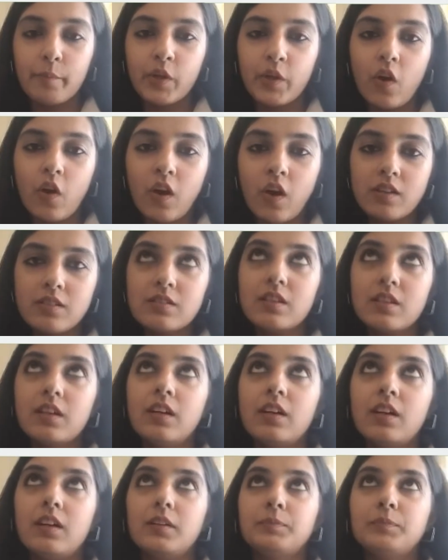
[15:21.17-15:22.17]
Because
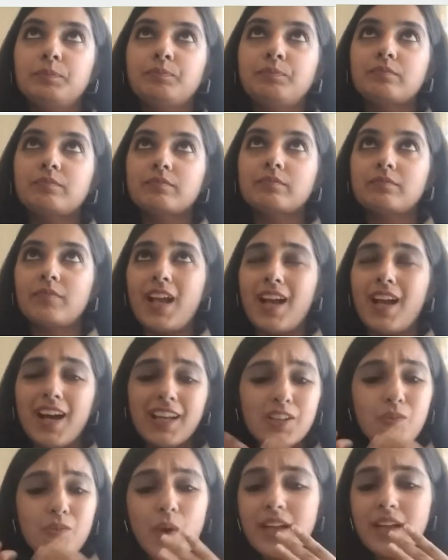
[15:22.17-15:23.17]

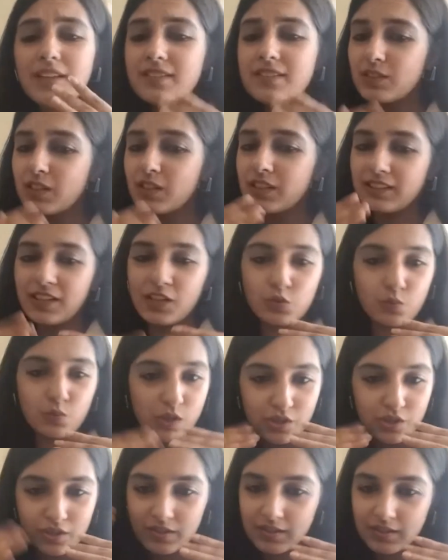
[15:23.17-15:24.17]
otherwise things
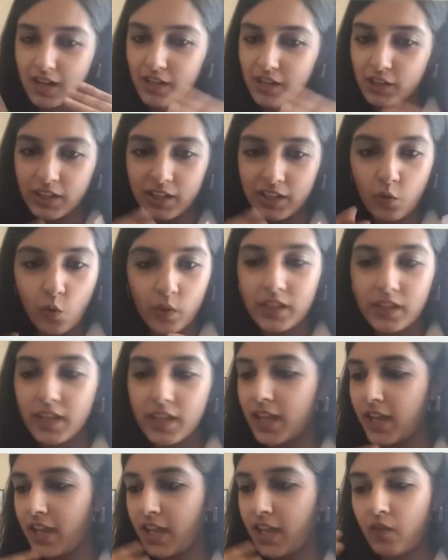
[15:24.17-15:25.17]
will just start going
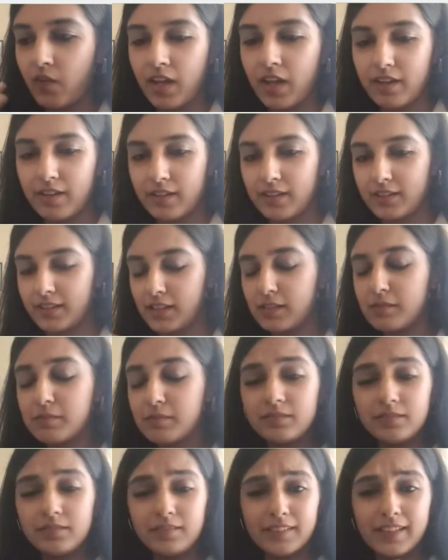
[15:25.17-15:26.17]
haywire, and
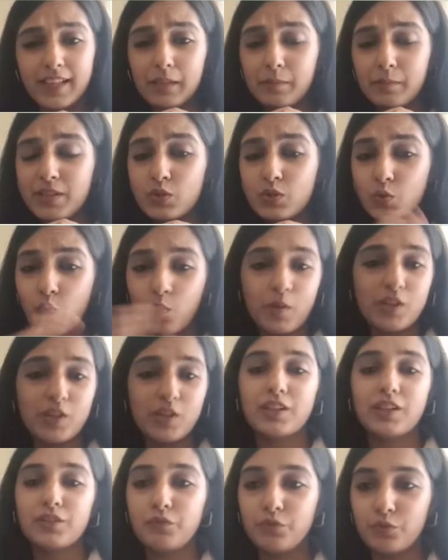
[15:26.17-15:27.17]
there'll be so
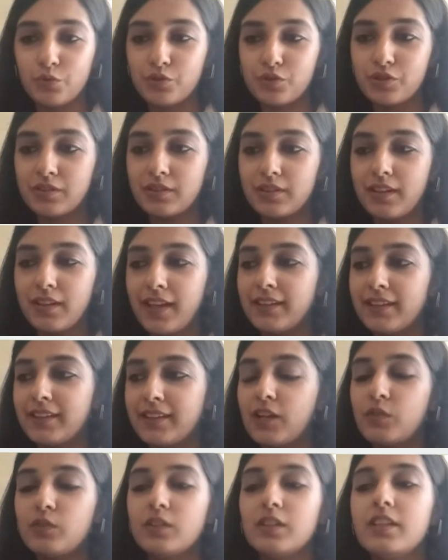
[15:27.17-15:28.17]
much confusion, and
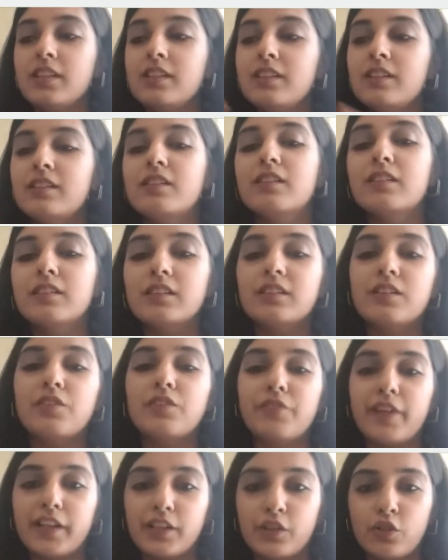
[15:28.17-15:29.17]
that will in turn
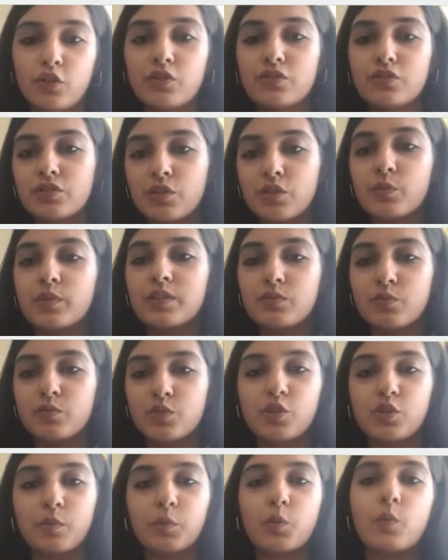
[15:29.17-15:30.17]
affect your service
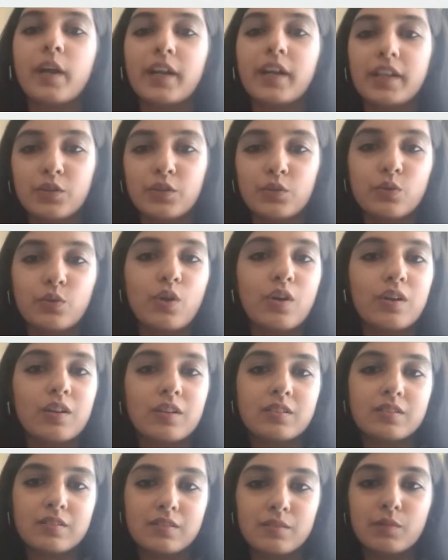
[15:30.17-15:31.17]
which you're providing to your
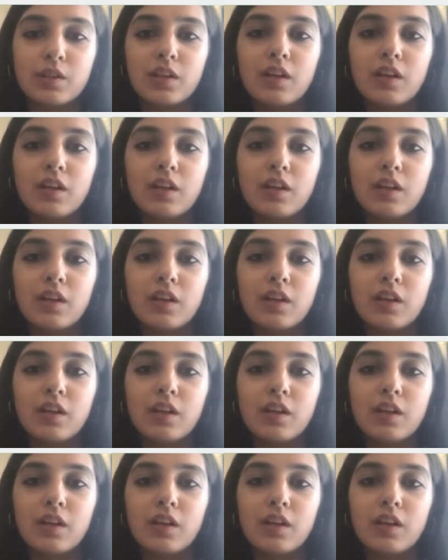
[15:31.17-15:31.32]
customer.